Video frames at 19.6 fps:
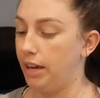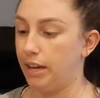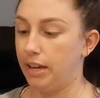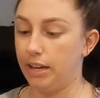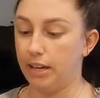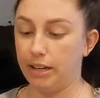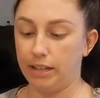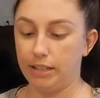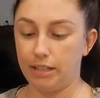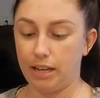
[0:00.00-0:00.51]

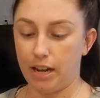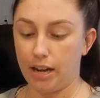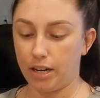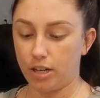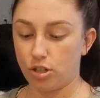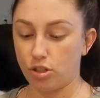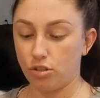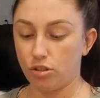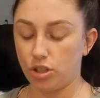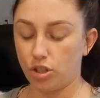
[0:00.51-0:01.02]
And I
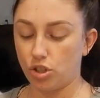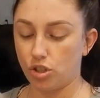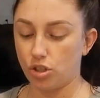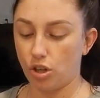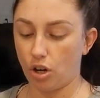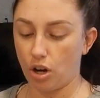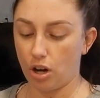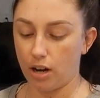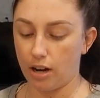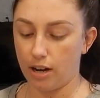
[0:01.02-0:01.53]
actually
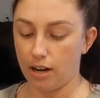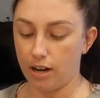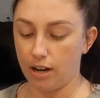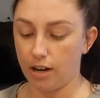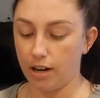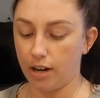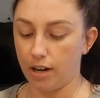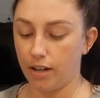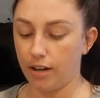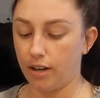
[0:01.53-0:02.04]
saw
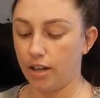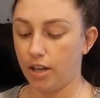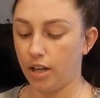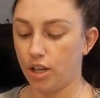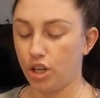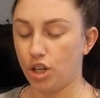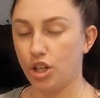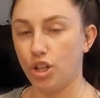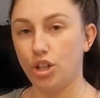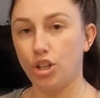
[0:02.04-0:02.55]
on
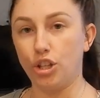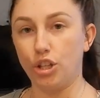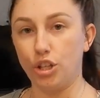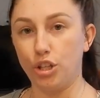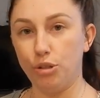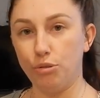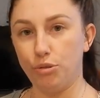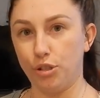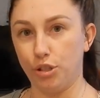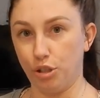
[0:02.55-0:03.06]
the
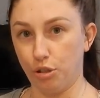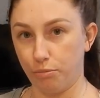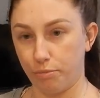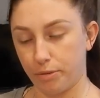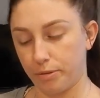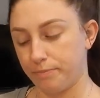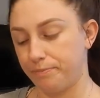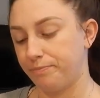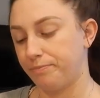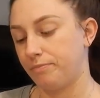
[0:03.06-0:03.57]

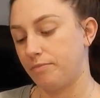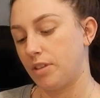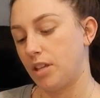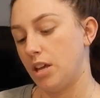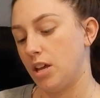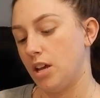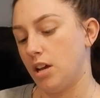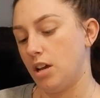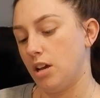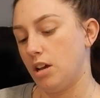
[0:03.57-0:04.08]
YouTube
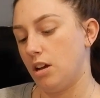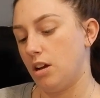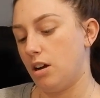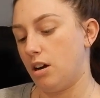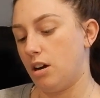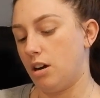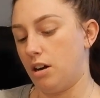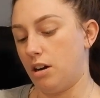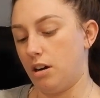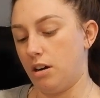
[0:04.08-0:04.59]

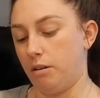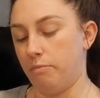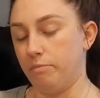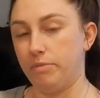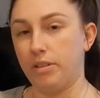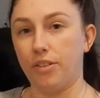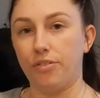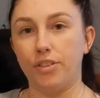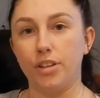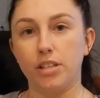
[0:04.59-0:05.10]

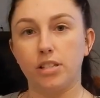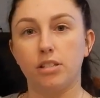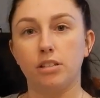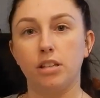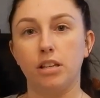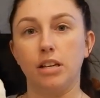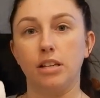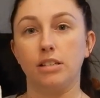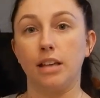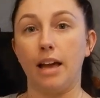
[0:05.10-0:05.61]
um, that
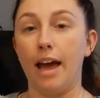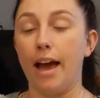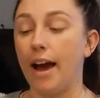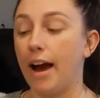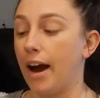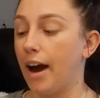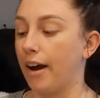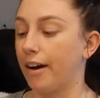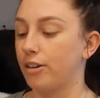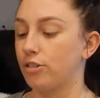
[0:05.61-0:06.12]
this is a
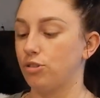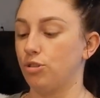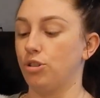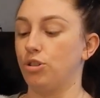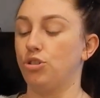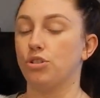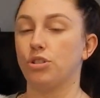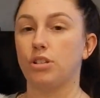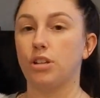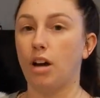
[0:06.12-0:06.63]
hack. So
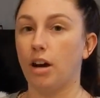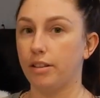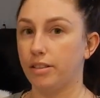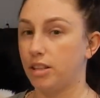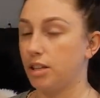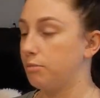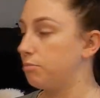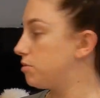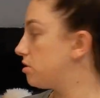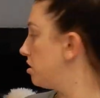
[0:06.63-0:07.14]
you just cut
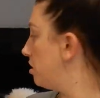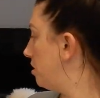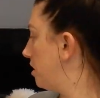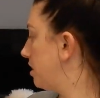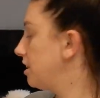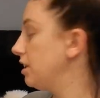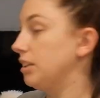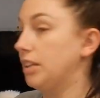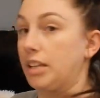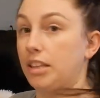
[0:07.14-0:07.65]
them to
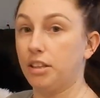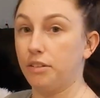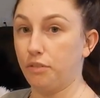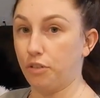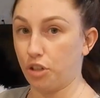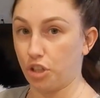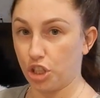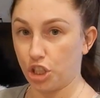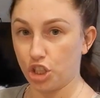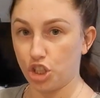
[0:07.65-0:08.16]
like the length of
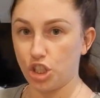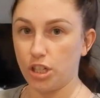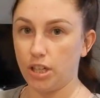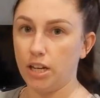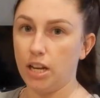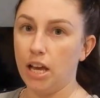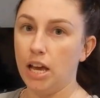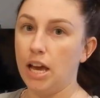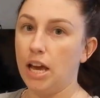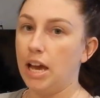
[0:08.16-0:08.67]
your
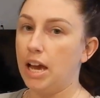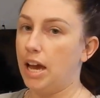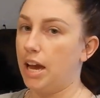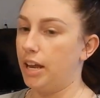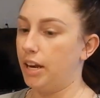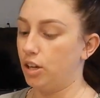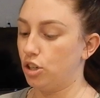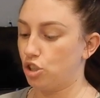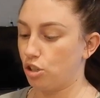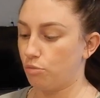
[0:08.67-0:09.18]
cushion
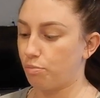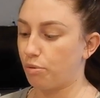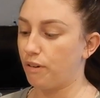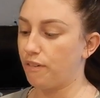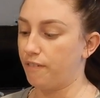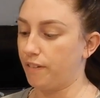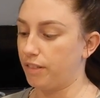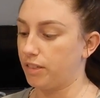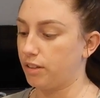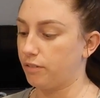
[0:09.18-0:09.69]
and it should
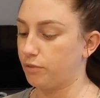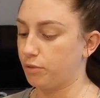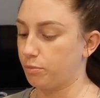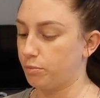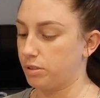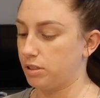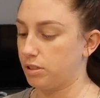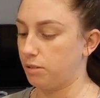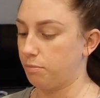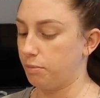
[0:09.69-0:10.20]
prevent them
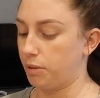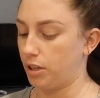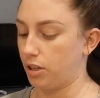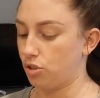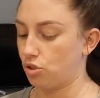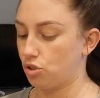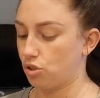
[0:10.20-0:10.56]
from slipping.